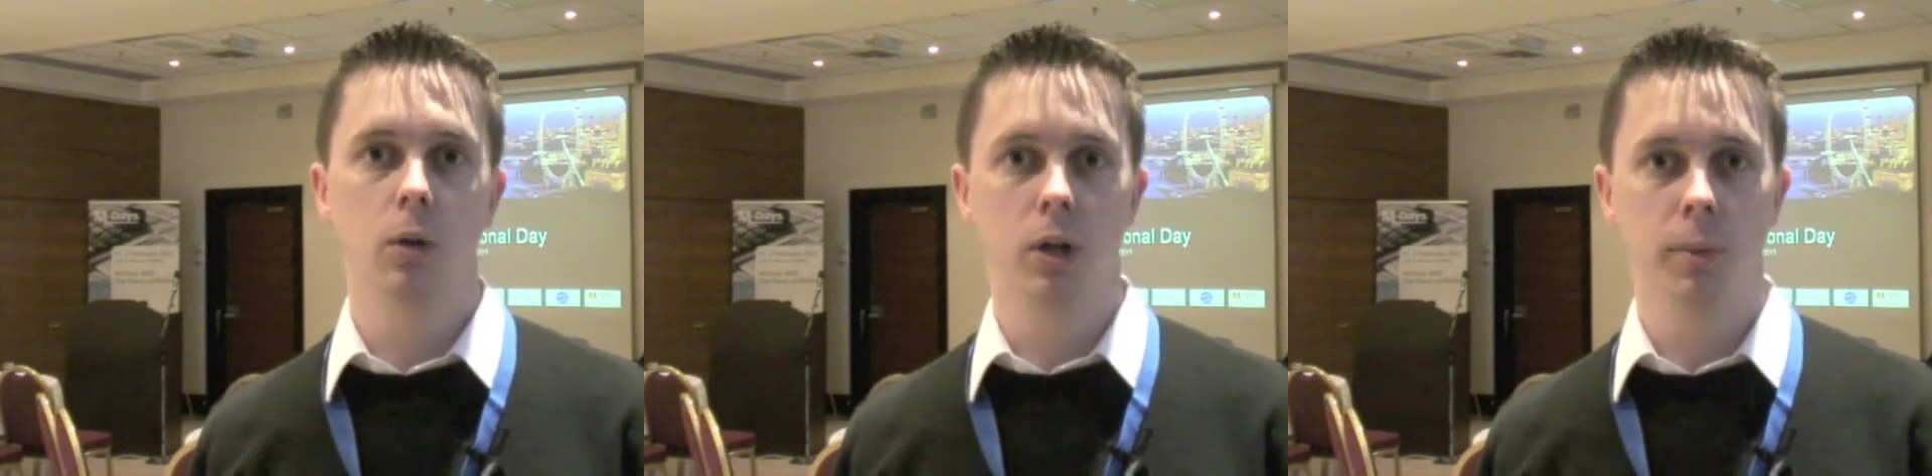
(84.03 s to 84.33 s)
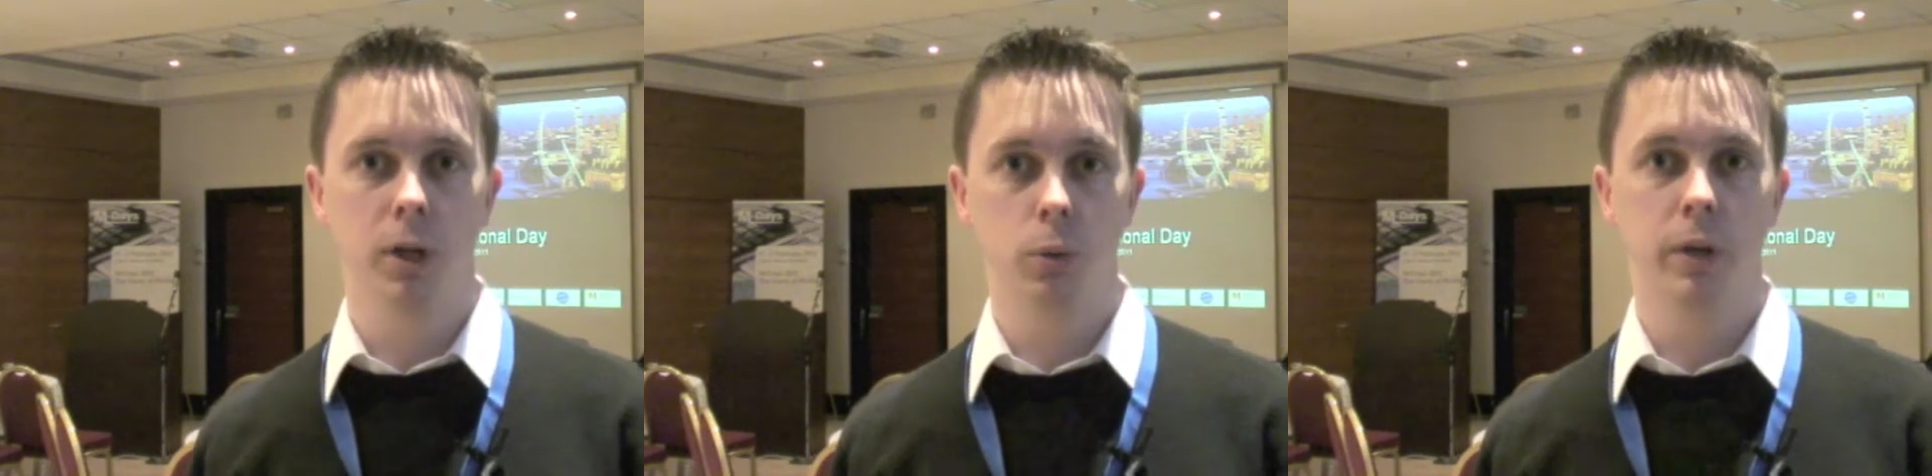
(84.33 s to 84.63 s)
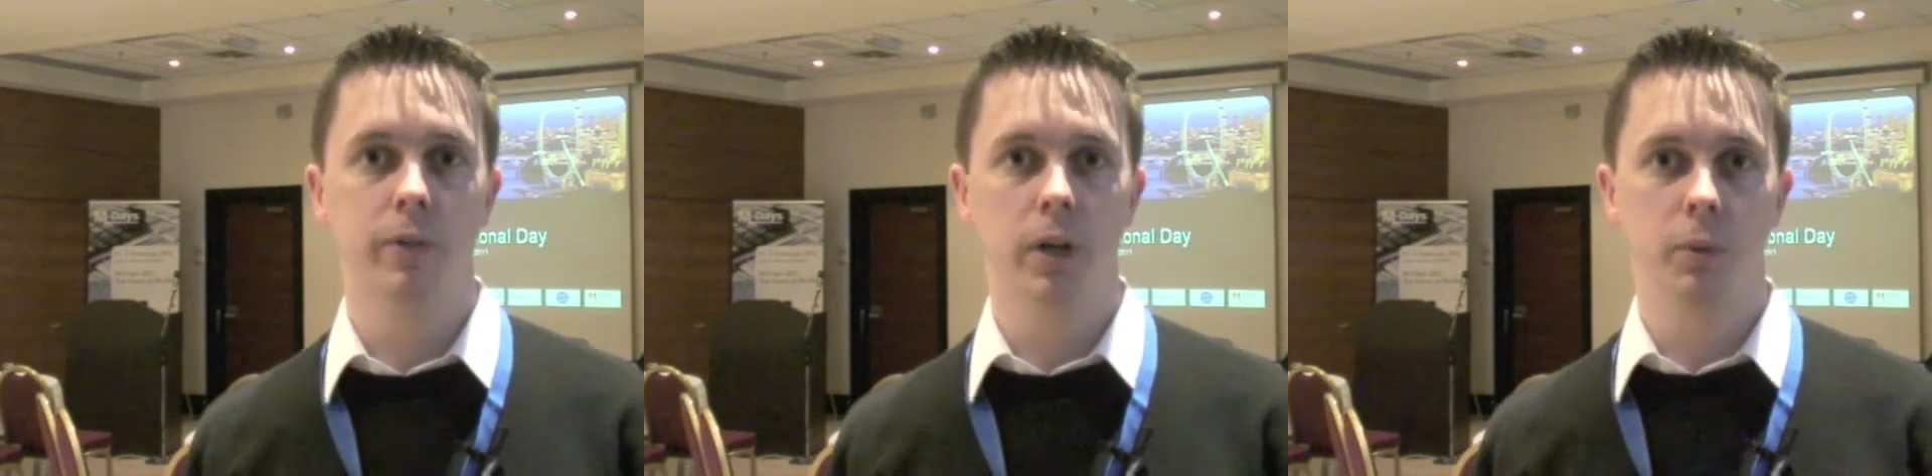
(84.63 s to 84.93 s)
You're looking about
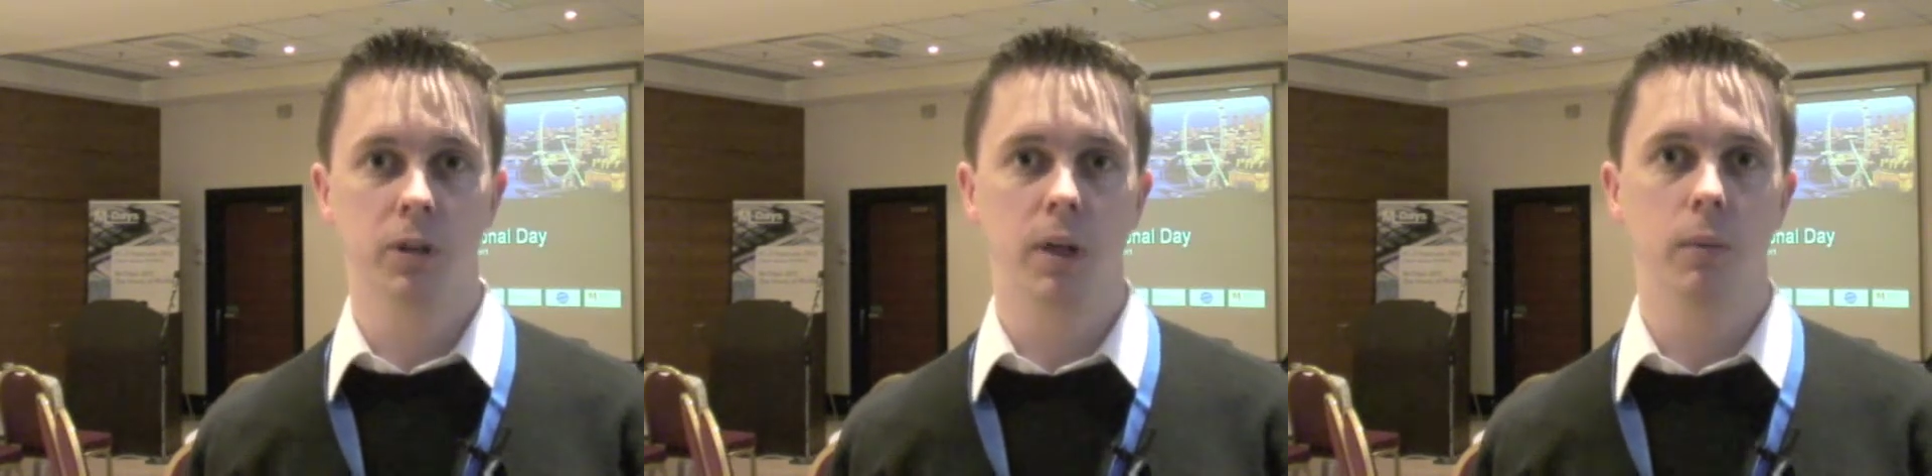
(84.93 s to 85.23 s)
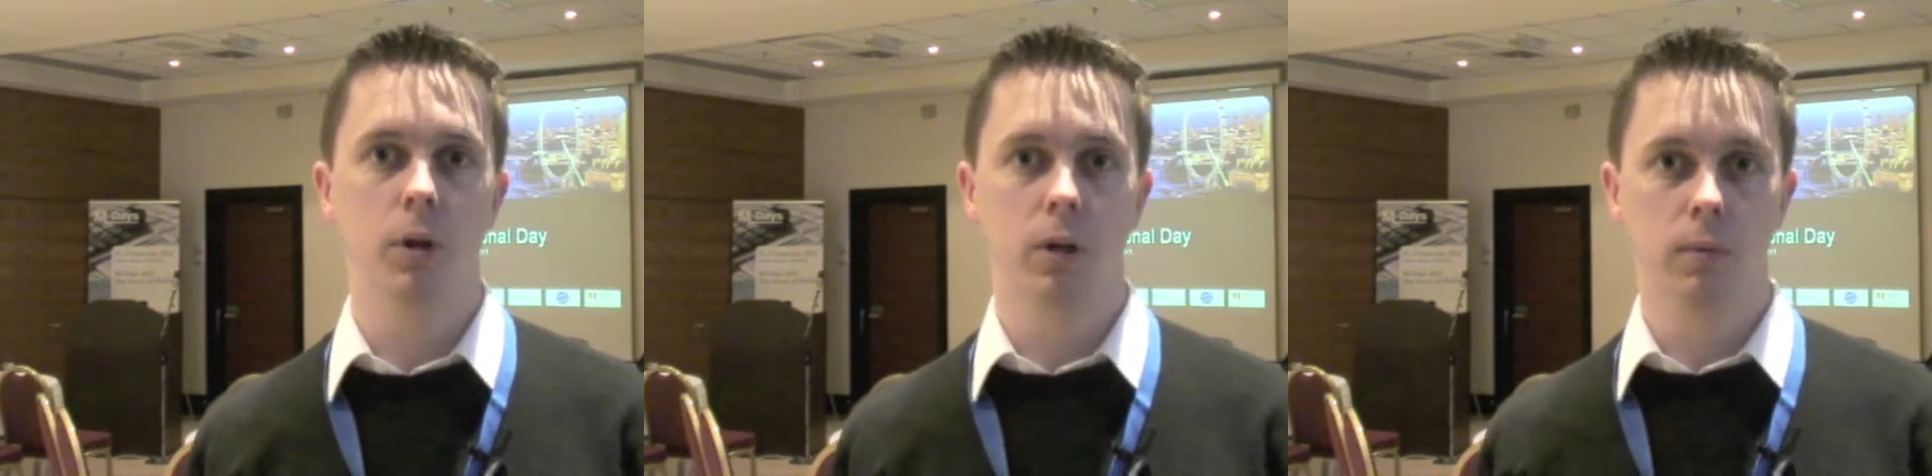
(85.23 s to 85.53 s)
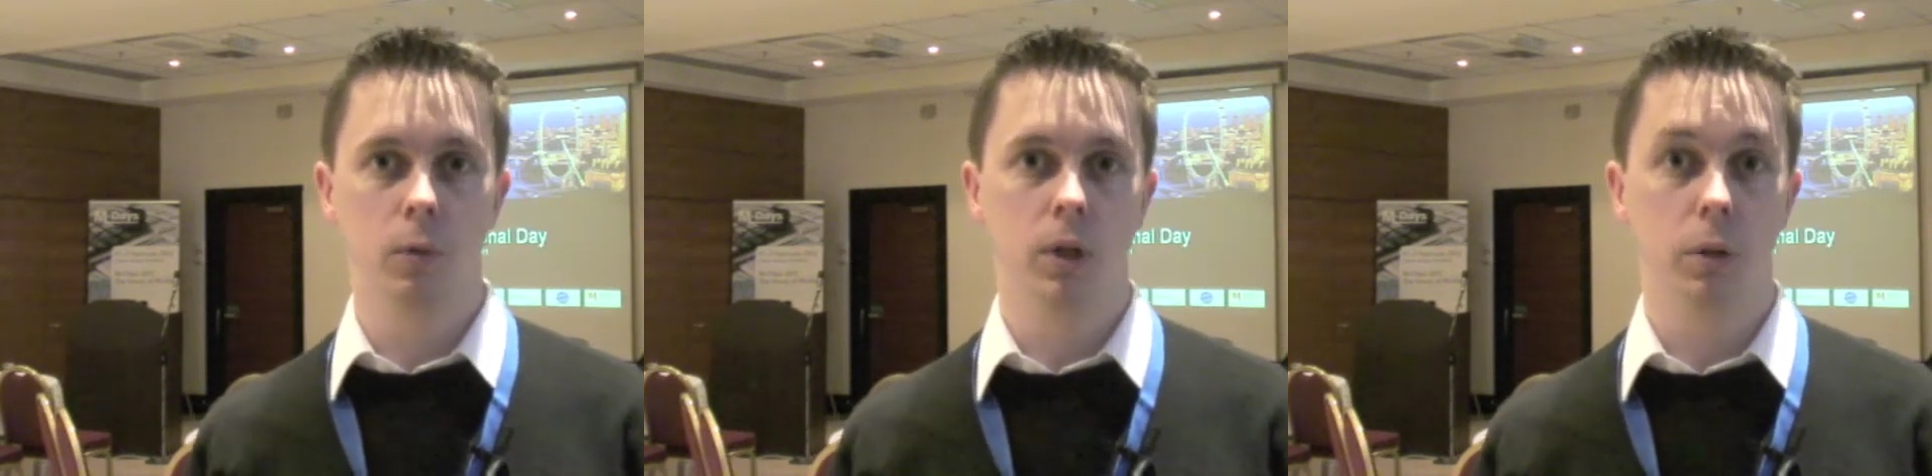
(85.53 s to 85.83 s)

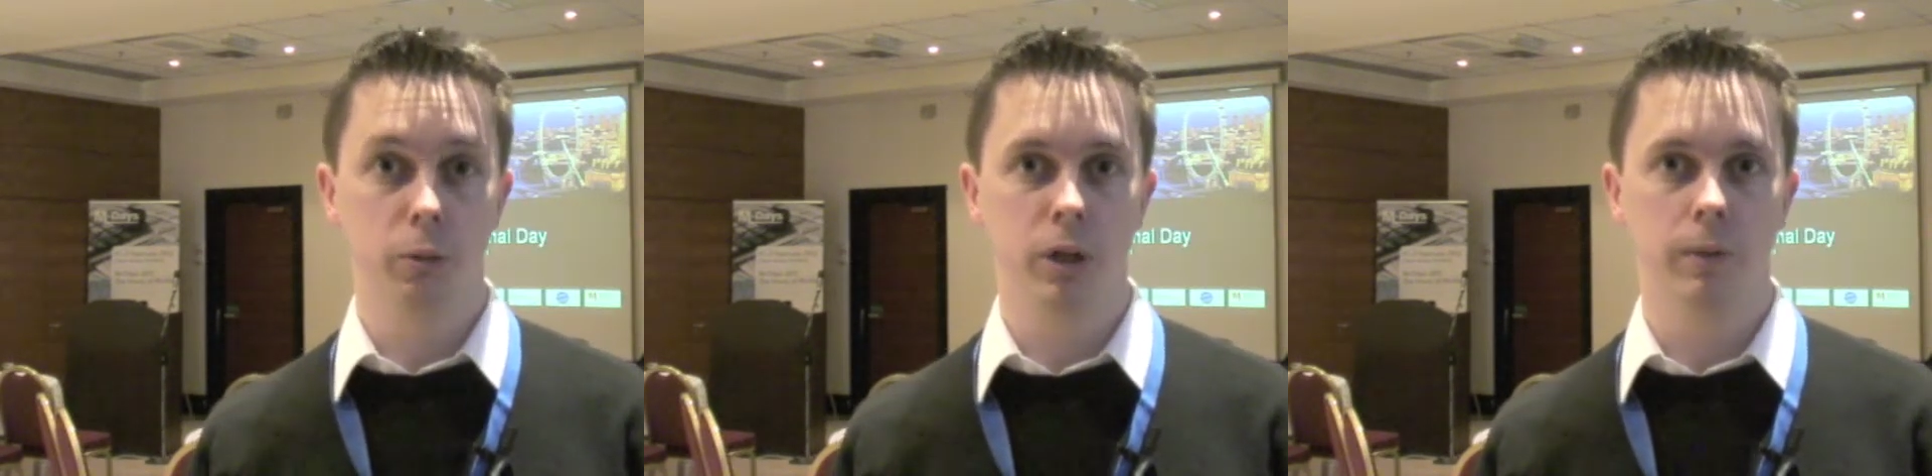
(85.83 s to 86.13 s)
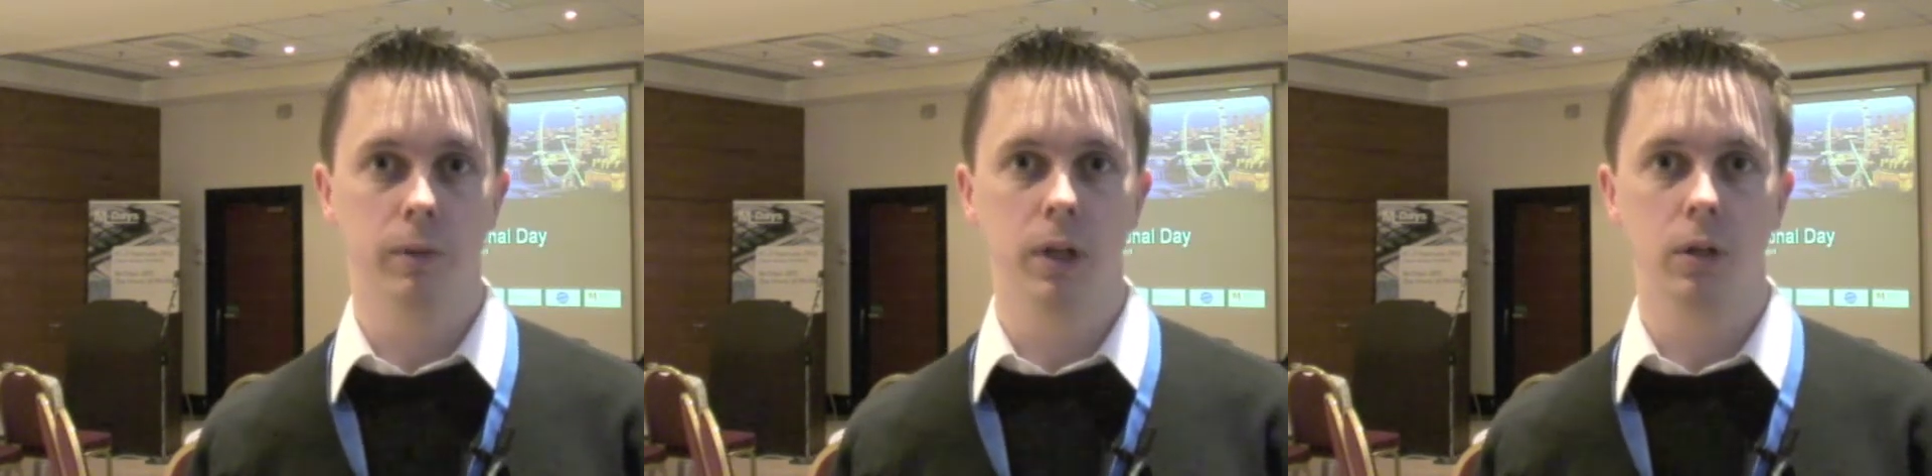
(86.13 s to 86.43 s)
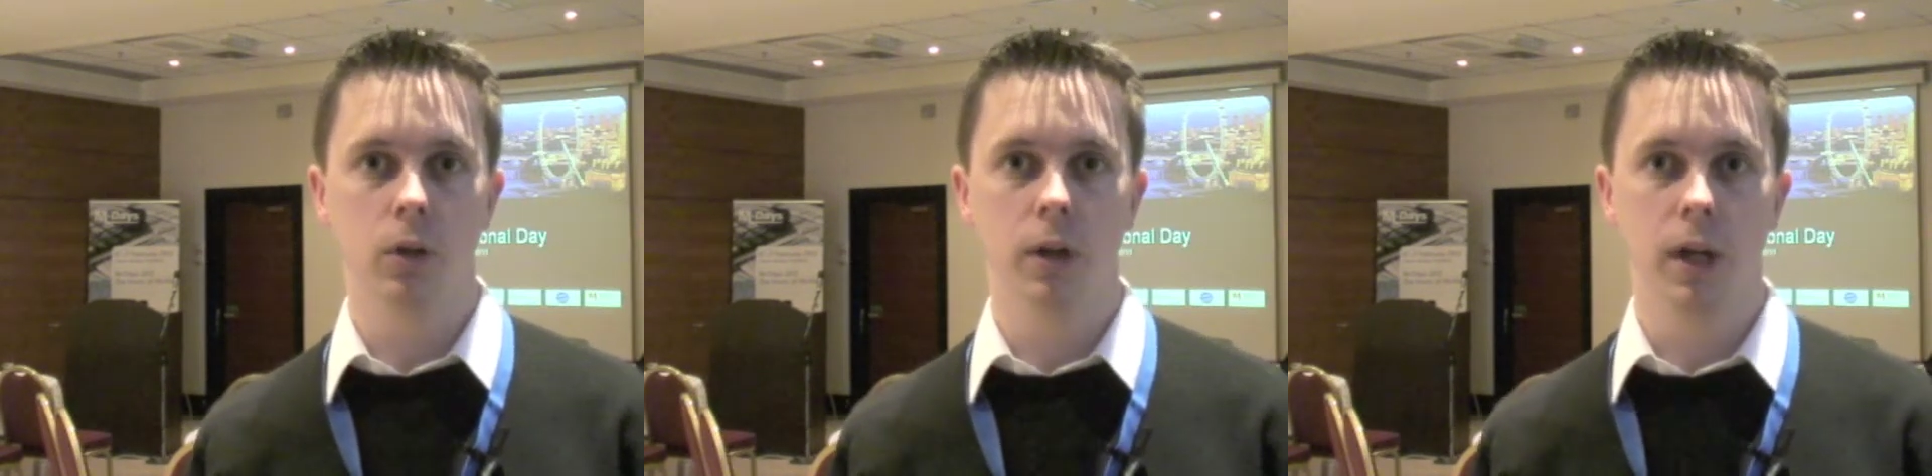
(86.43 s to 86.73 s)
25% for the operator
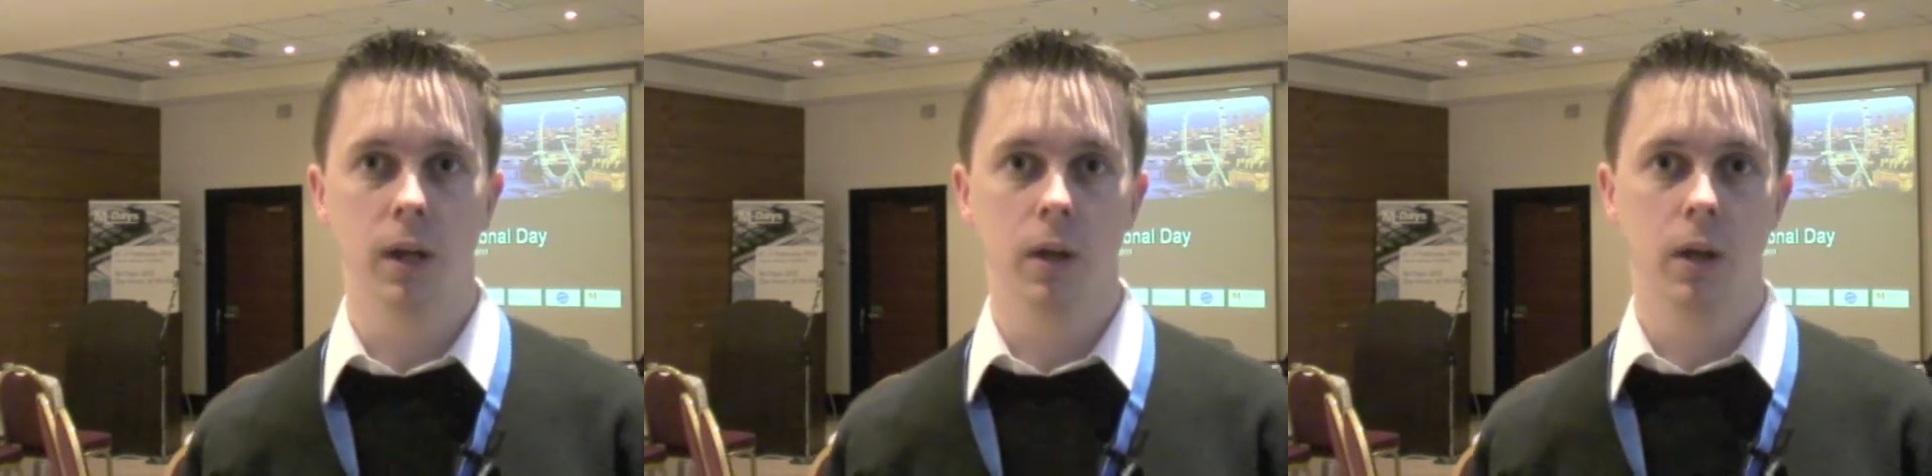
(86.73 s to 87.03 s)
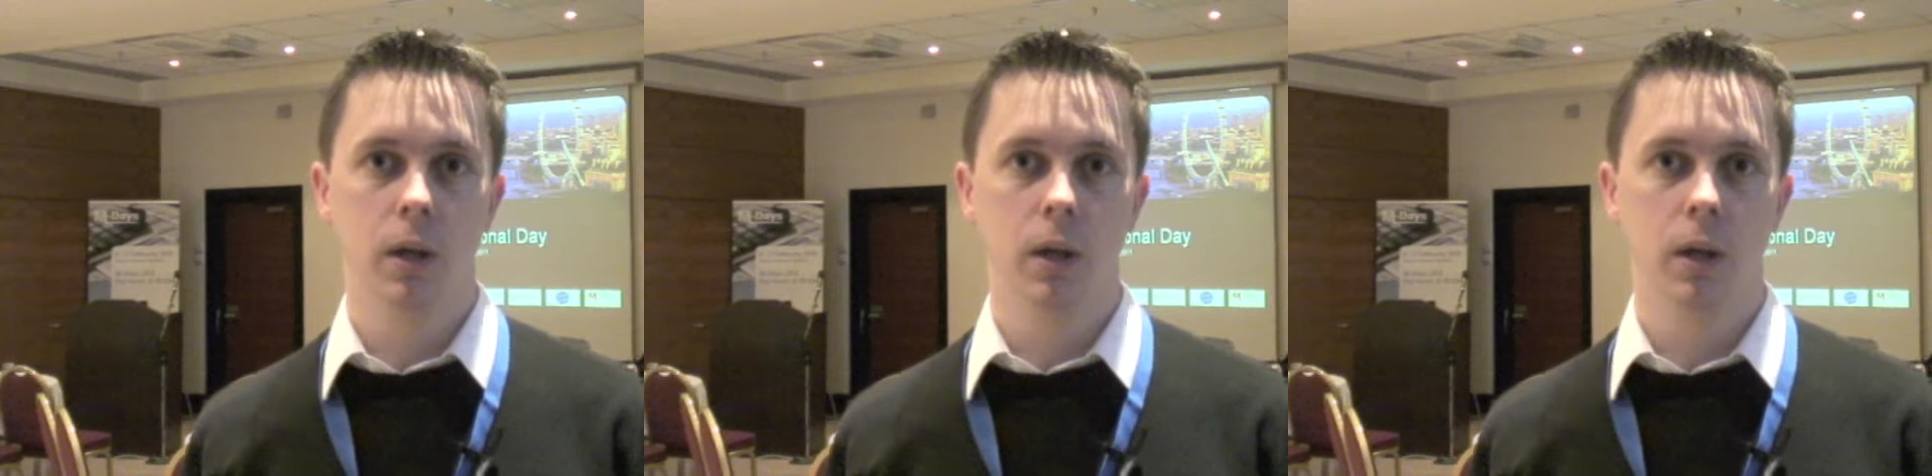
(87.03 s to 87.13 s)
fees on there.